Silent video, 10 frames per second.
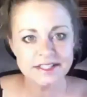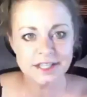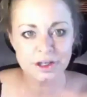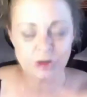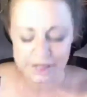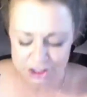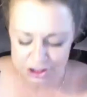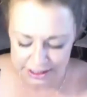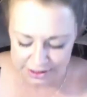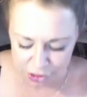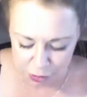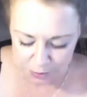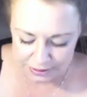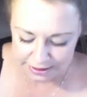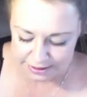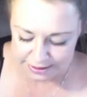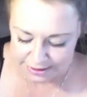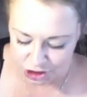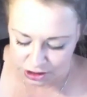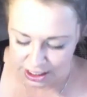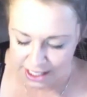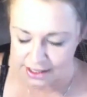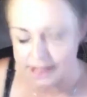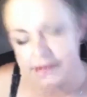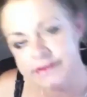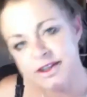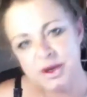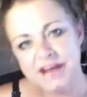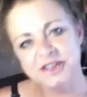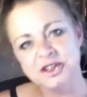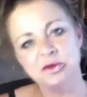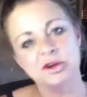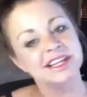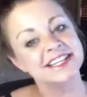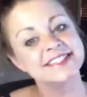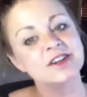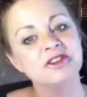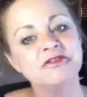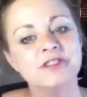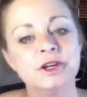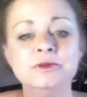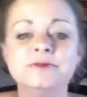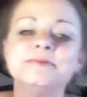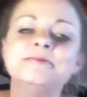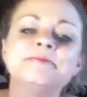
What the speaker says: to congratulate you, because July 9th, you had a new release called Floatin'.